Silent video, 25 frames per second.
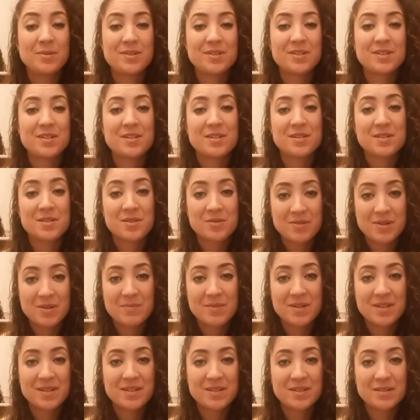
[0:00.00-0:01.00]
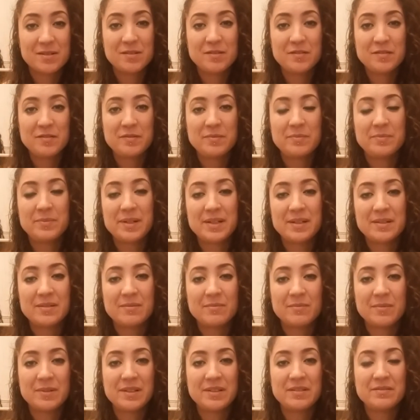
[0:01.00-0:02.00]
to describe myself, beginning
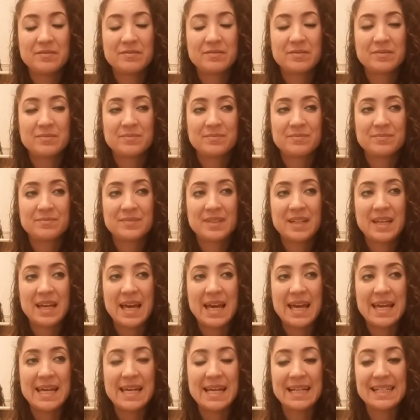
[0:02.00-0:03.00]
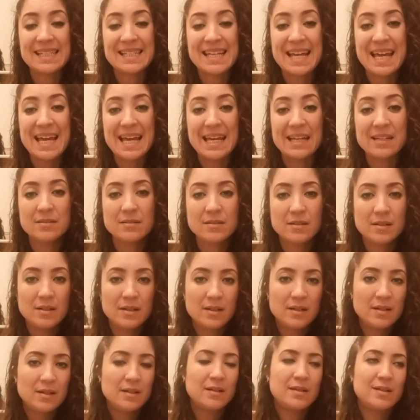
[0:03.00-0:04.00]
with K and N,
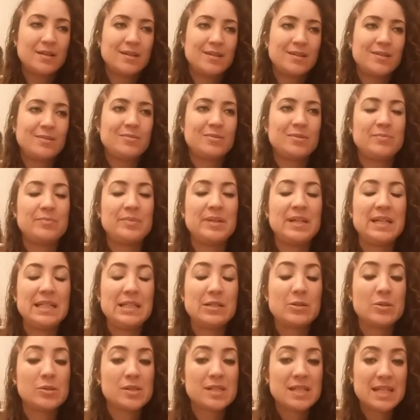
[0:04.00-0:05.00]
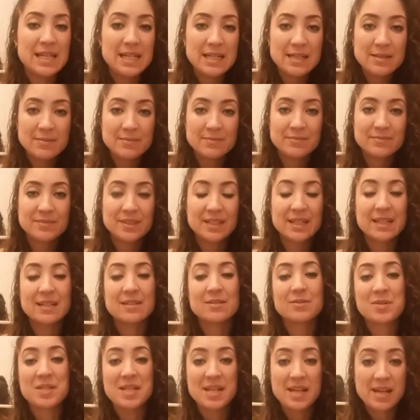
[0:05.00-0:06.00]
would be naughty. I get
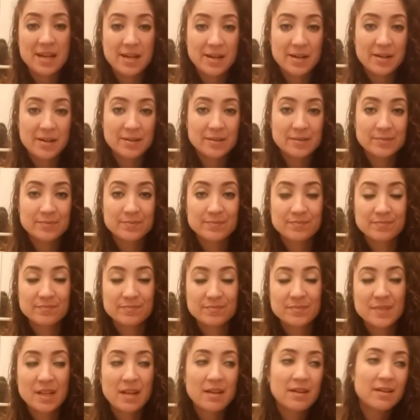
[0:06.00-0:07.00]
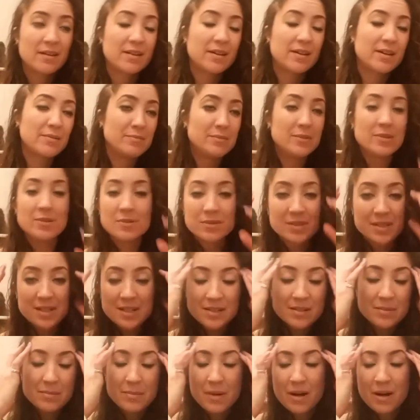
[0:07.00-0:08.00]
naughty hair, I'm naughty in
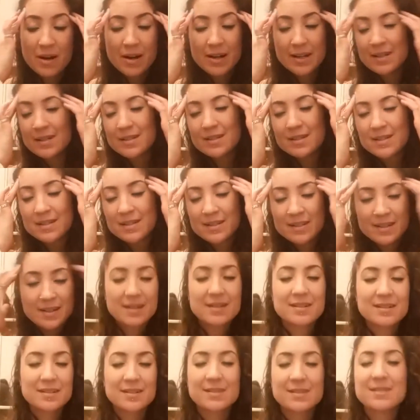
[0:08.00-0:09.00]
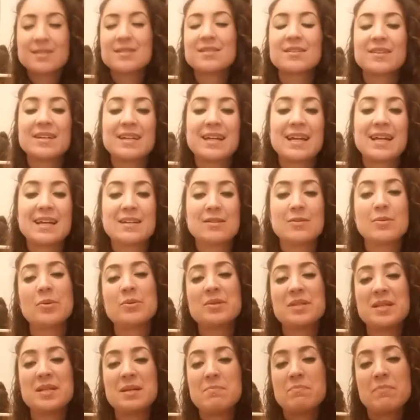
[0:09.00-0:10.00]
the mind, and I get a
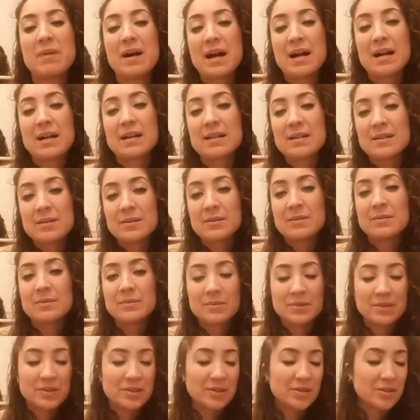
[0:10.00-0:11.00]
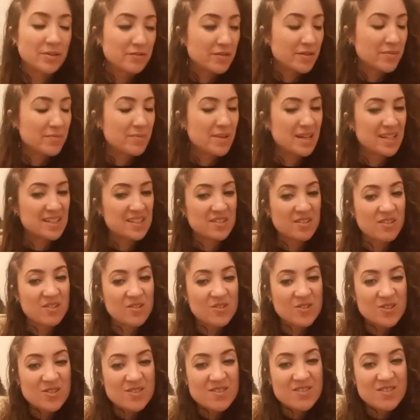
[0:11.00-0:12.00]
naughty back when I go for a
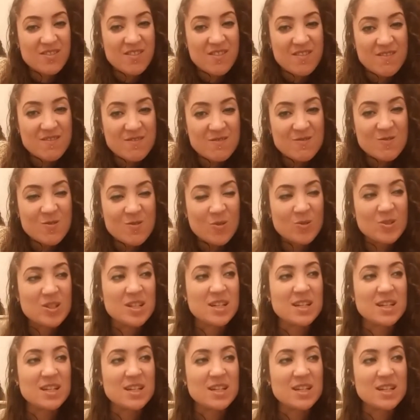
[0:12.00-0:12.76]
massage. Like, naughty.